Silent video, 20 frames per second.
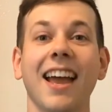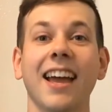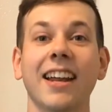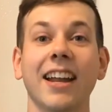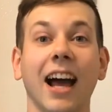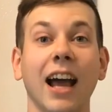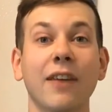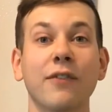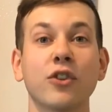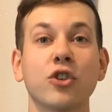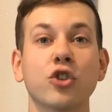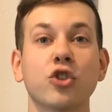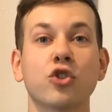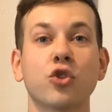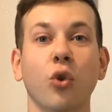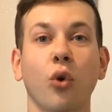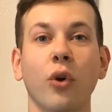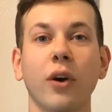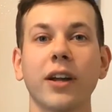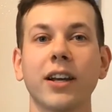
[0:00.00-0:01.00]
I've
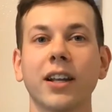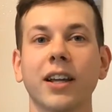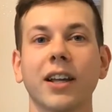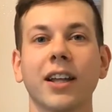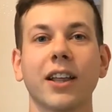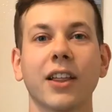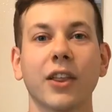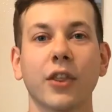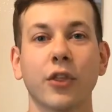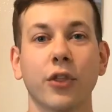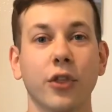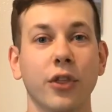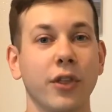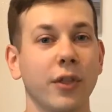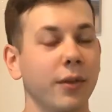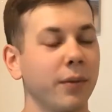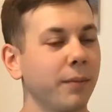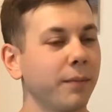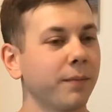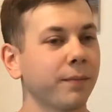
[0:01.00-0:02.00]
enjoyed
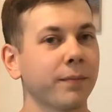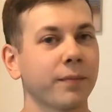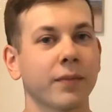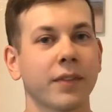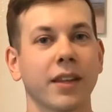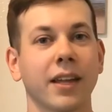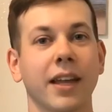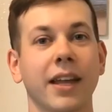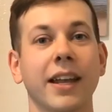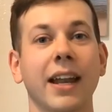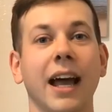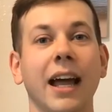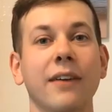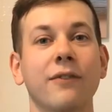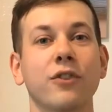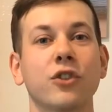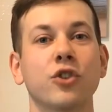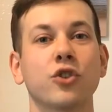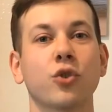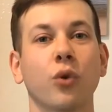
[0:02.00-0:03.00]

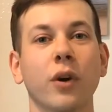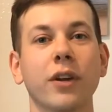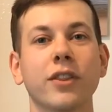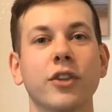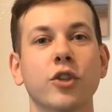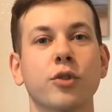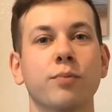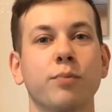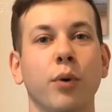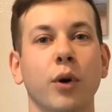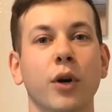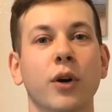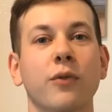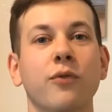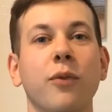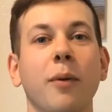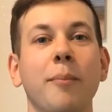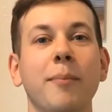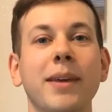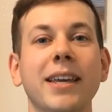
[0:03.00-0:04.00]
this book
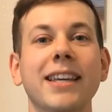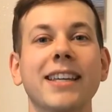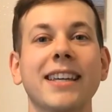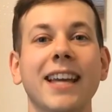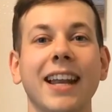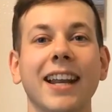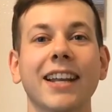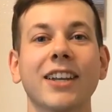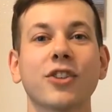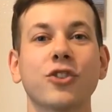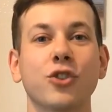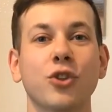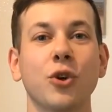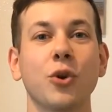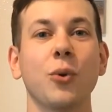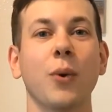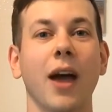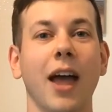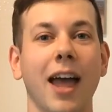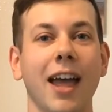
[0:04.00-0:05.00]
from beginning
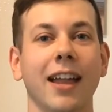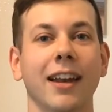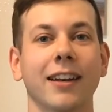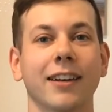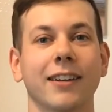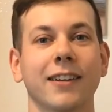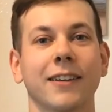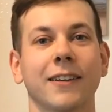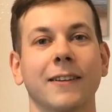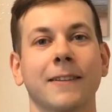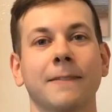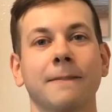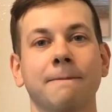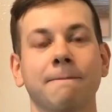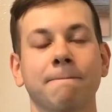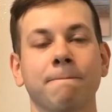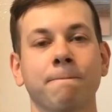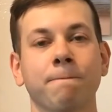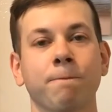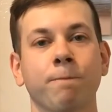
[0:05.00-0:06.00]
to end.
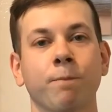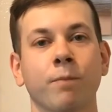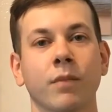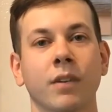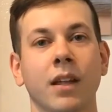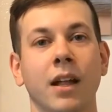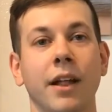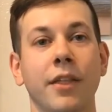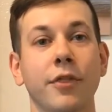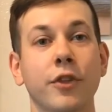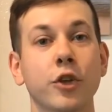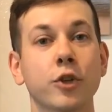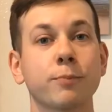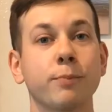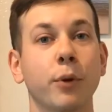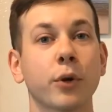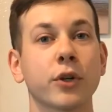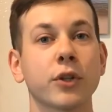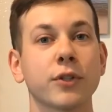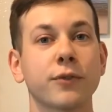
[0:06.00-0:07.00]
This
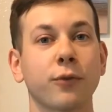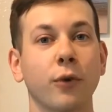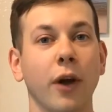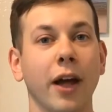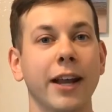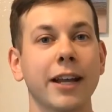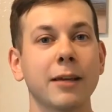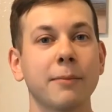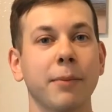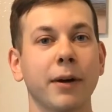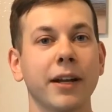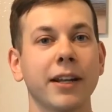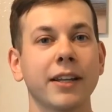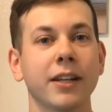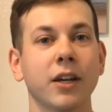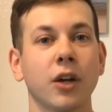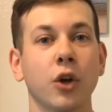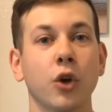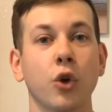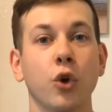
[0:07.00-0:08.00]
book is for
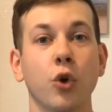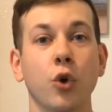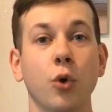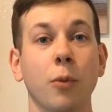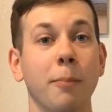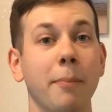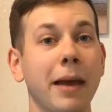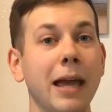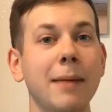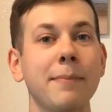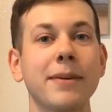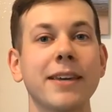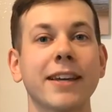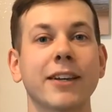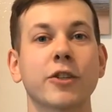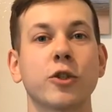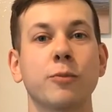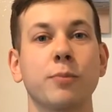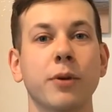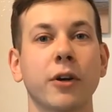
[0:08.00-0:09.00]
anybody who may be
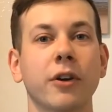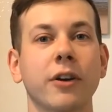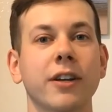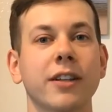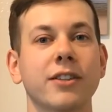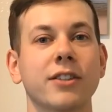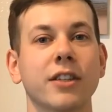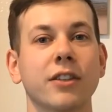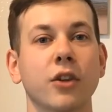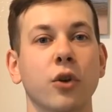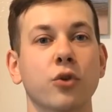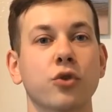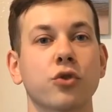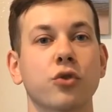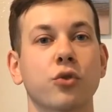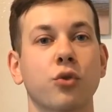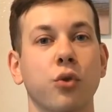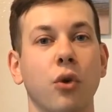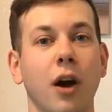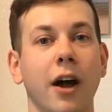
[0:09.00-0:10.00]
experiencing
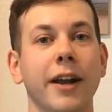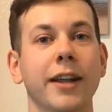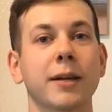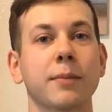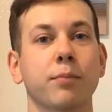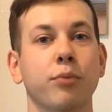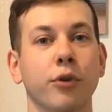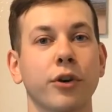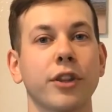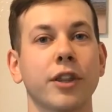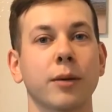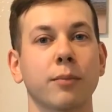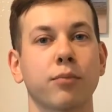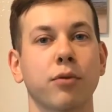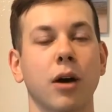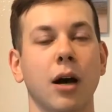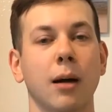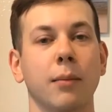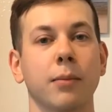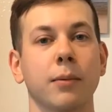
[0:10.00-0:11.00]
those chronic breathing
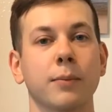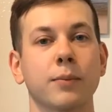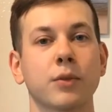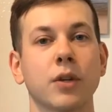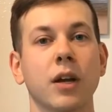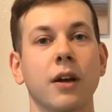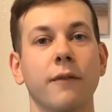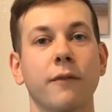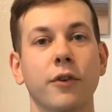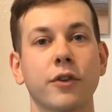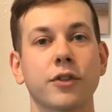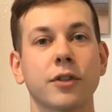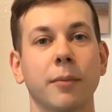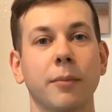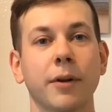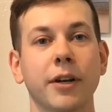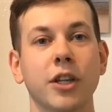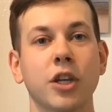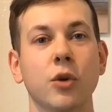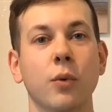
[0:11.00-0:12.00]
problems, for
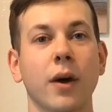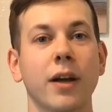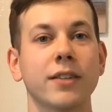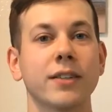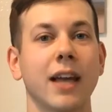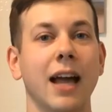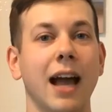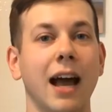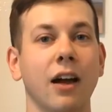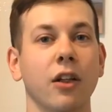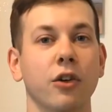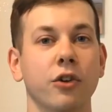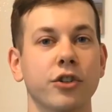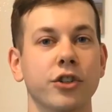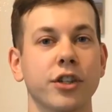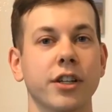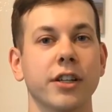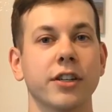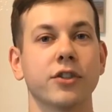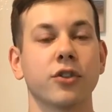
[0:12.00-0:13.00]
somebody who has
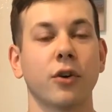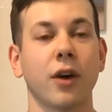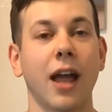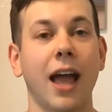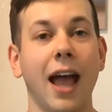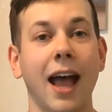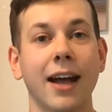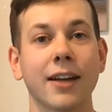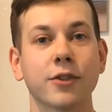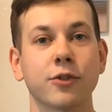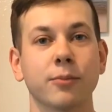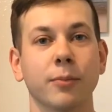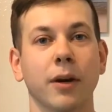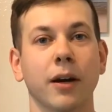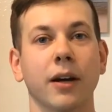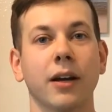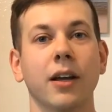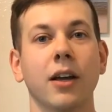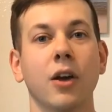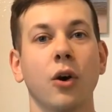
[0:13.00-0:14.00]
allergies or
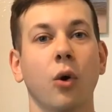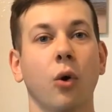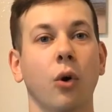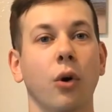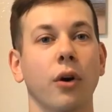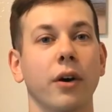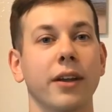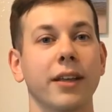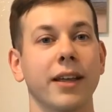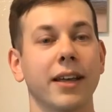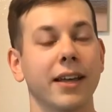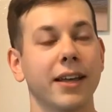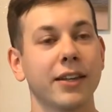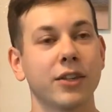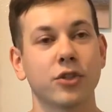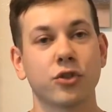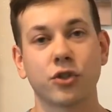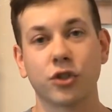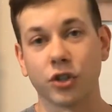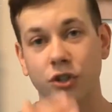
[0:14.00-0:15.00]
asthma or
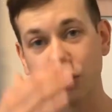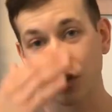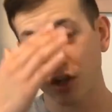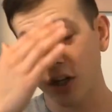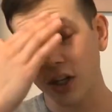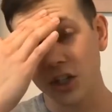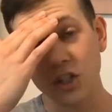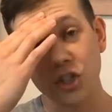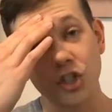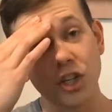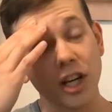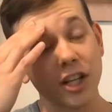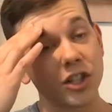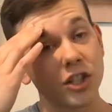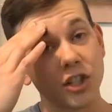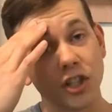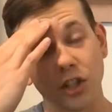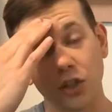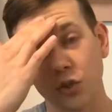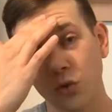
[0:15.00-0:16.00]
is just
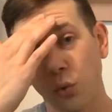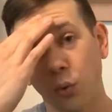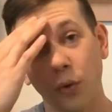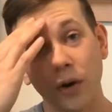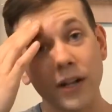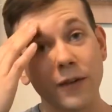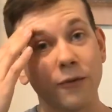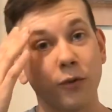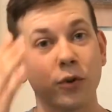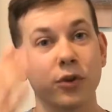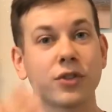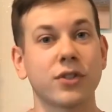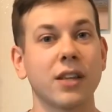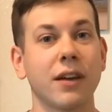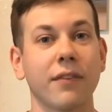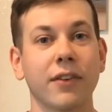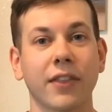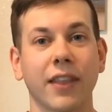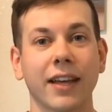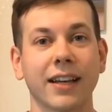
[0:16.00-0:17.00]
congested
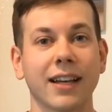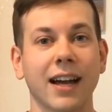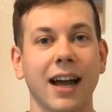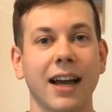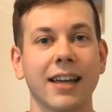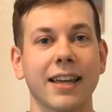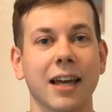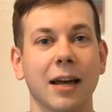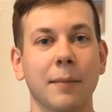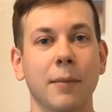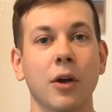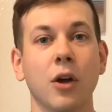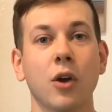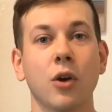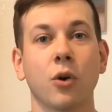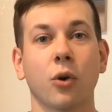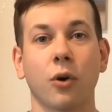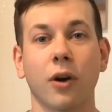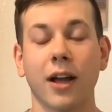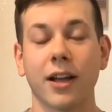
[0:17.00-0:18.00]
24/7 like I am,
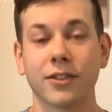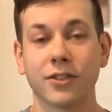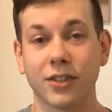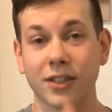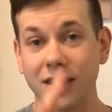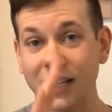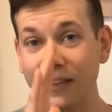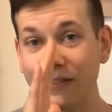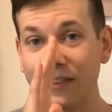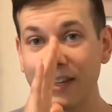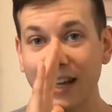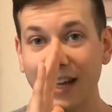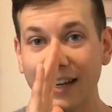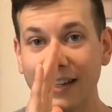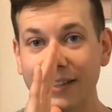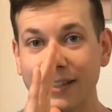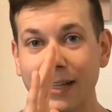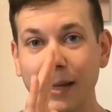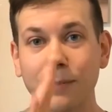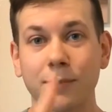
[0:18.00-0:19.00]
or has a
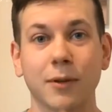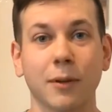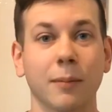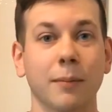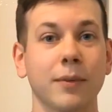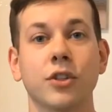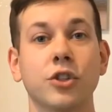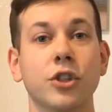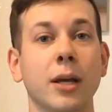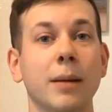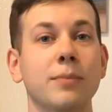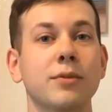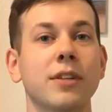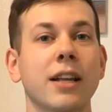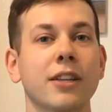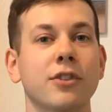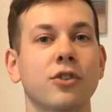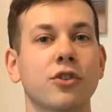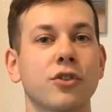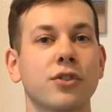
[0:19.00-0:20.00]
deviated septum. James
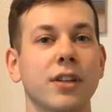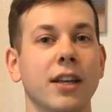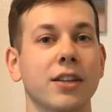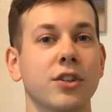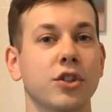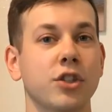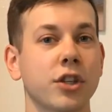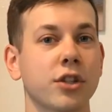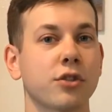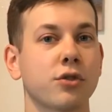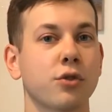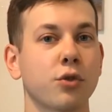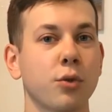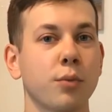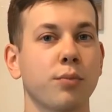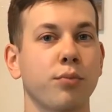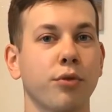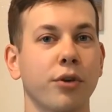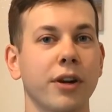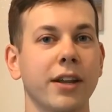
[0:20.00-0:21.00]
Nestors says just
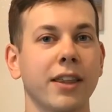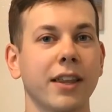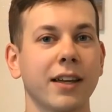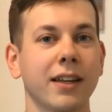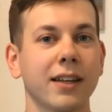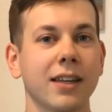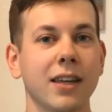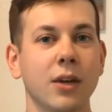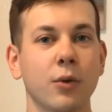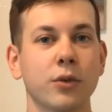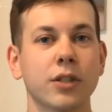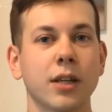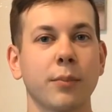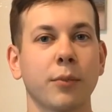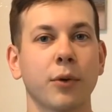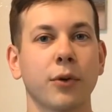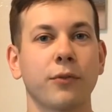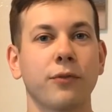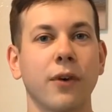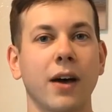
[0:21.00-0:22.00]
through breathing, he was
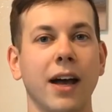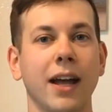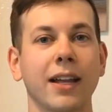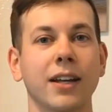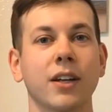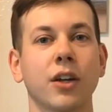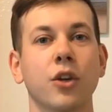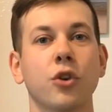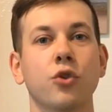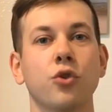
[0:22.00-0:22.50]
able to find